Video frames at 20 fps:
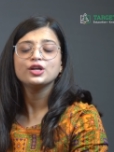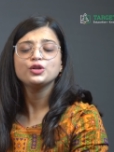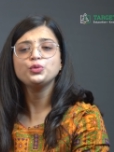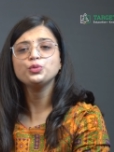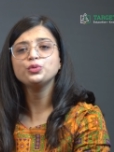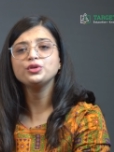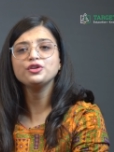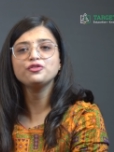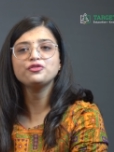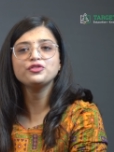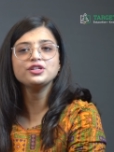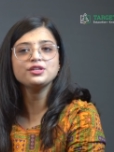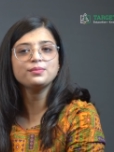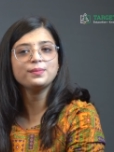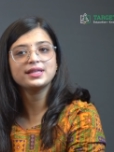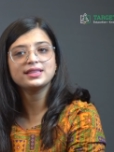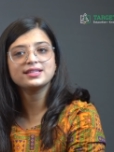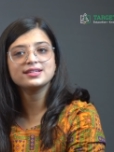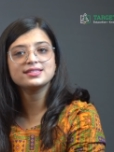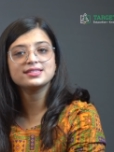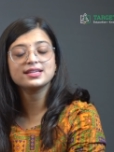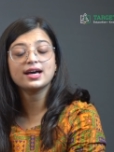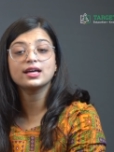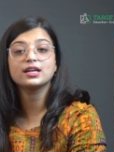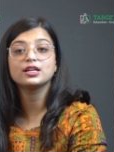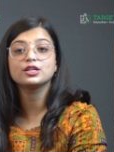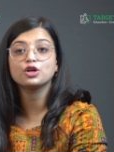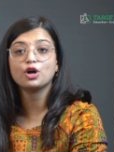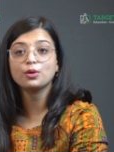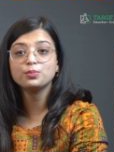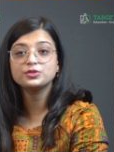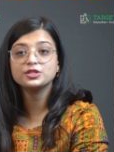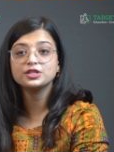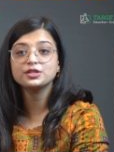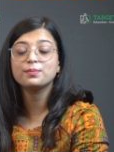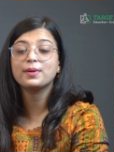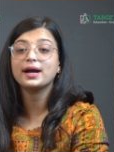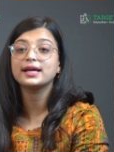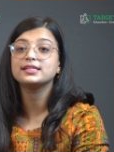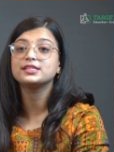Two different methods are
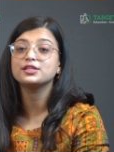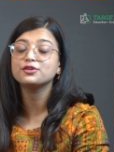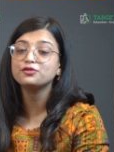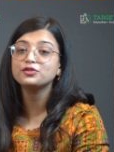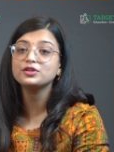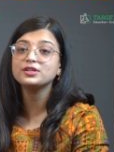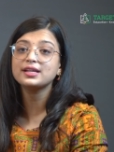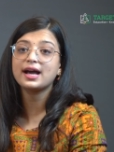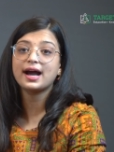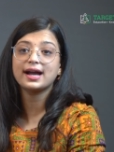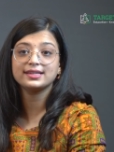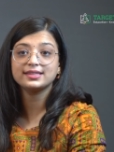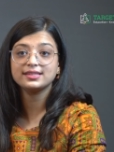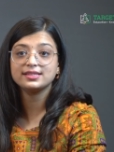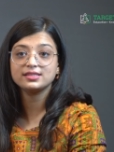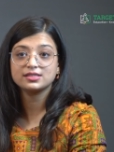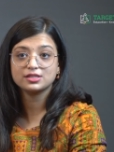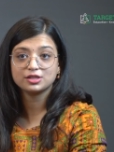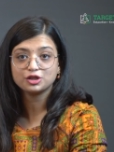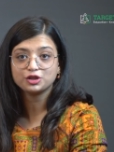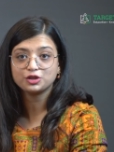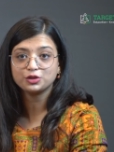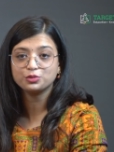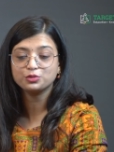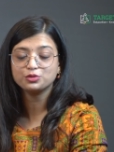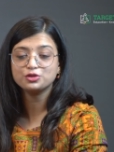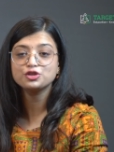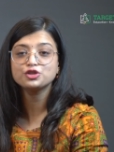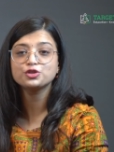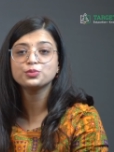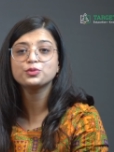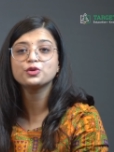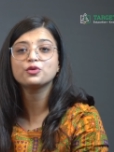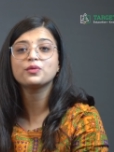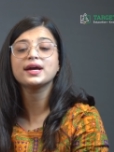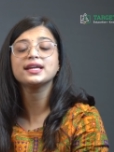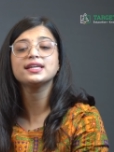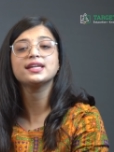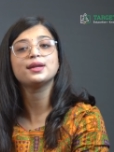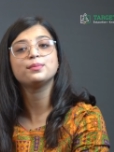adopted by different IT institutes to
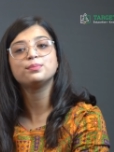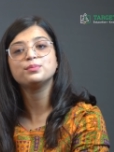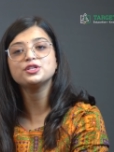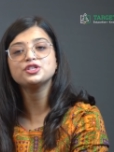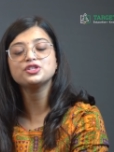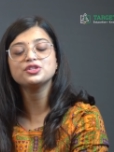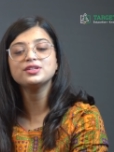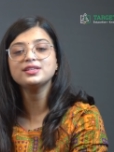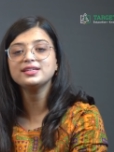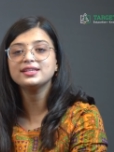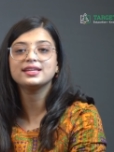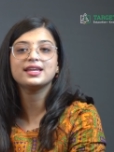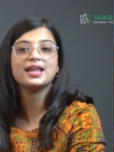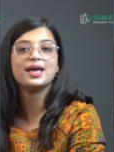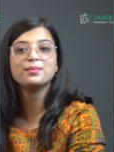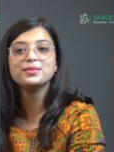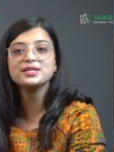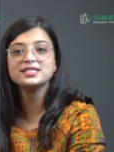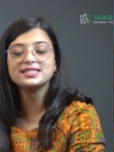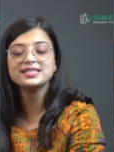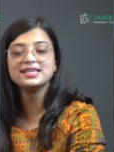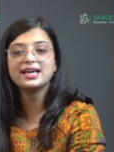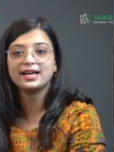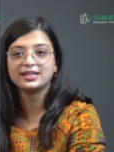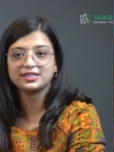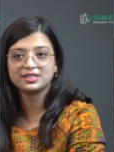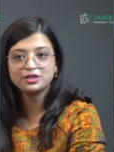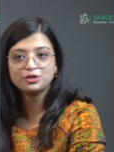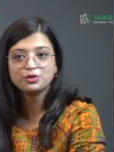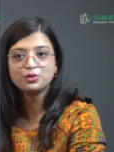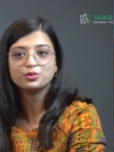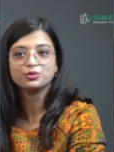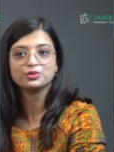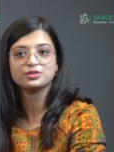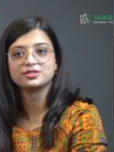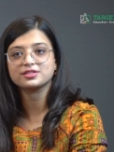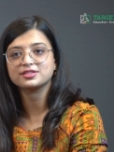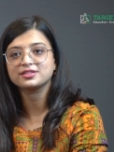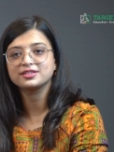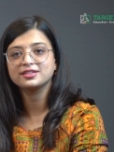provide admission in MSc IT
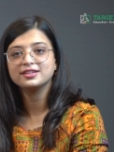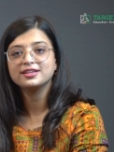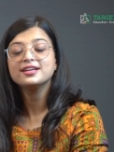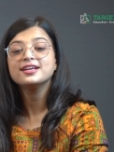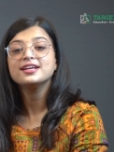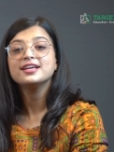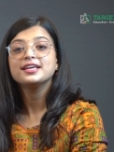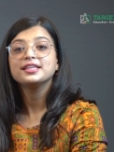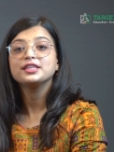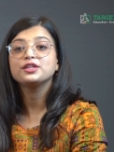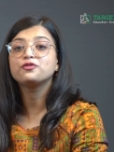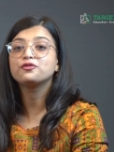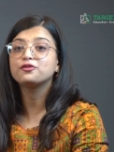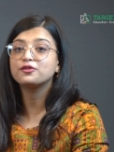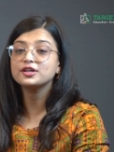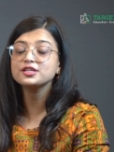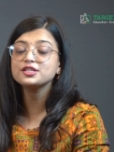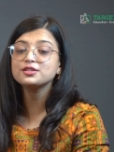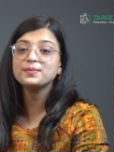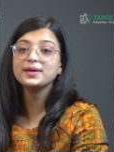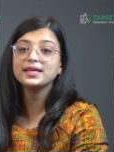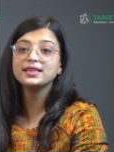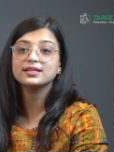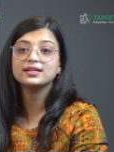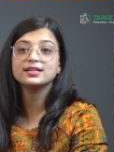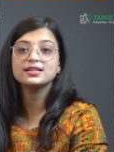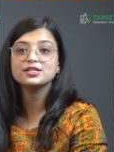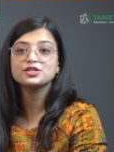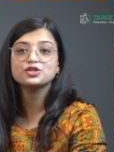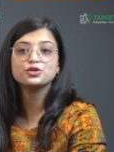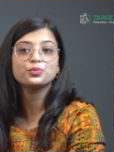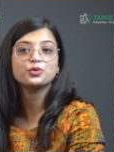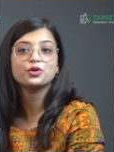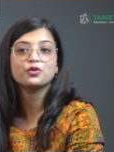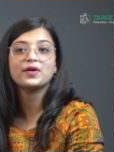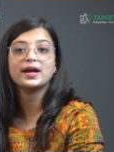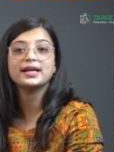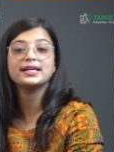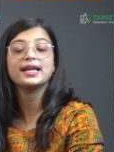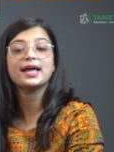course. The first method is to
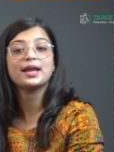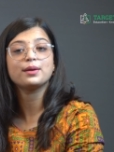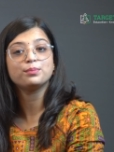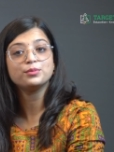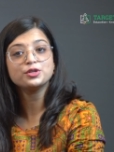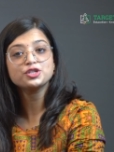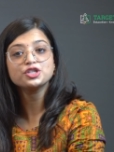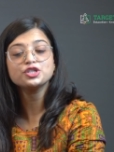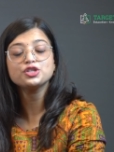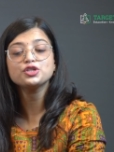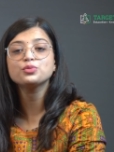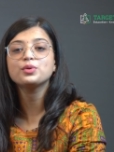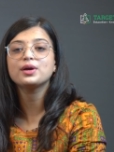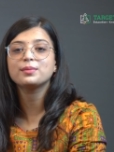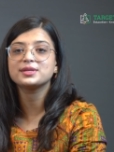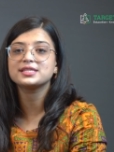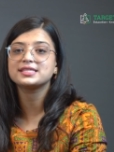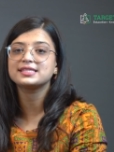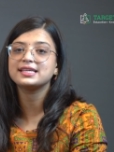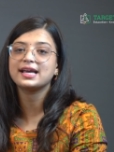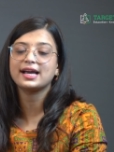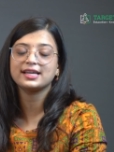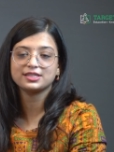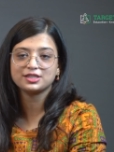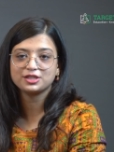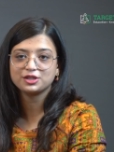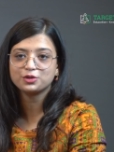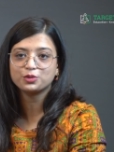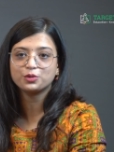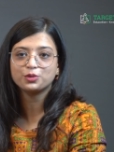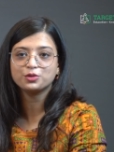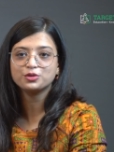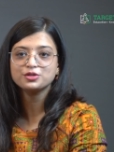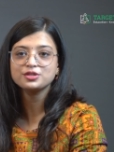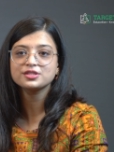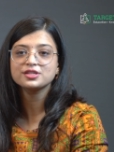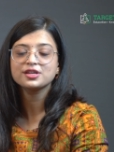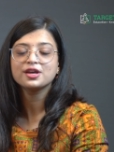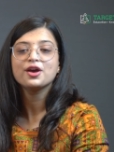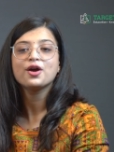provide admission to MSc IT
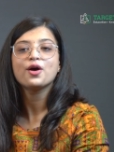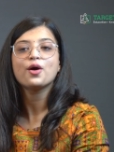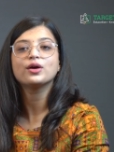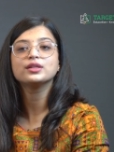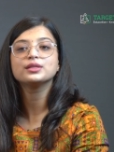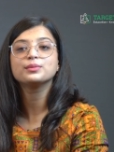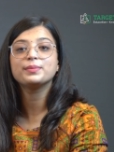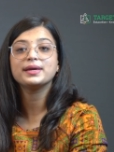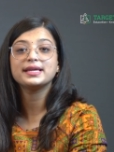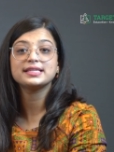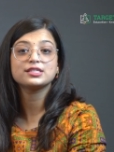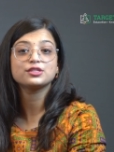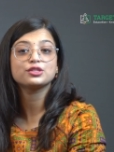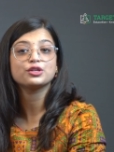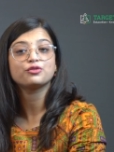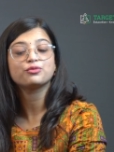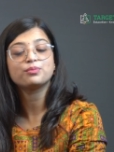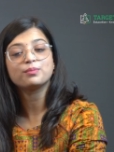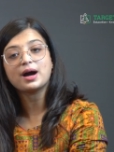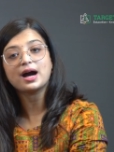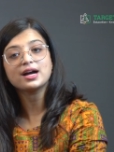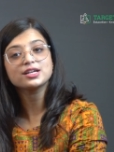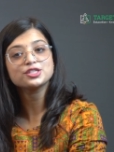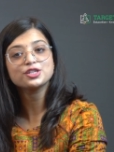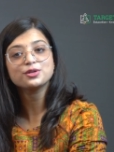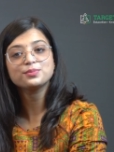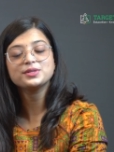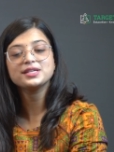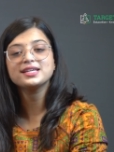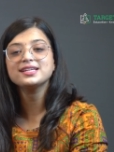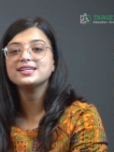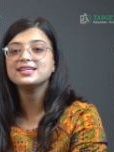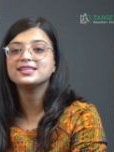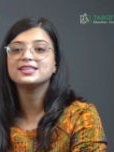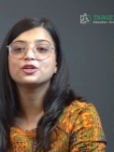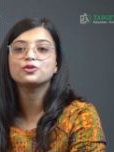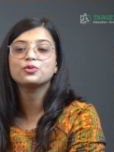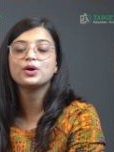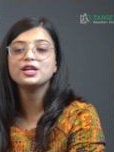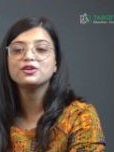course on the basis of marks obtained in
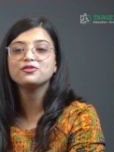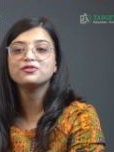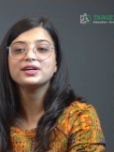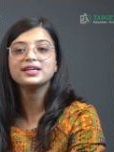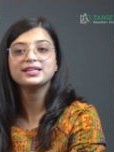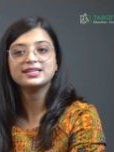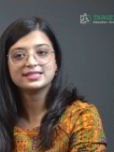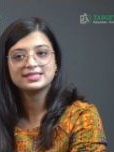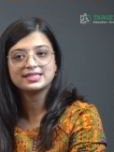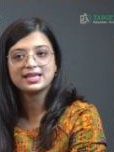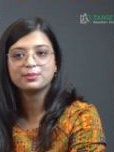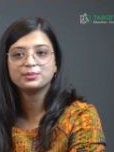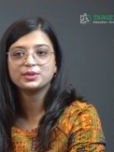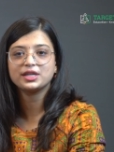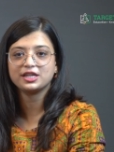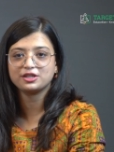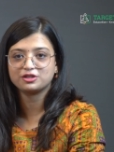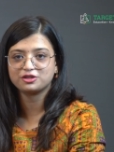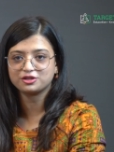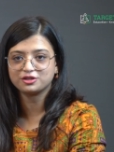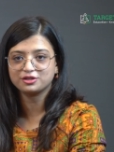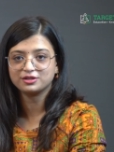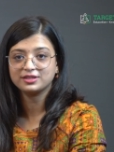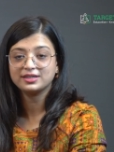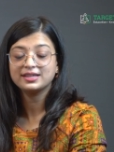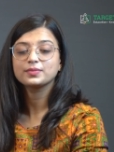the qualifying examination,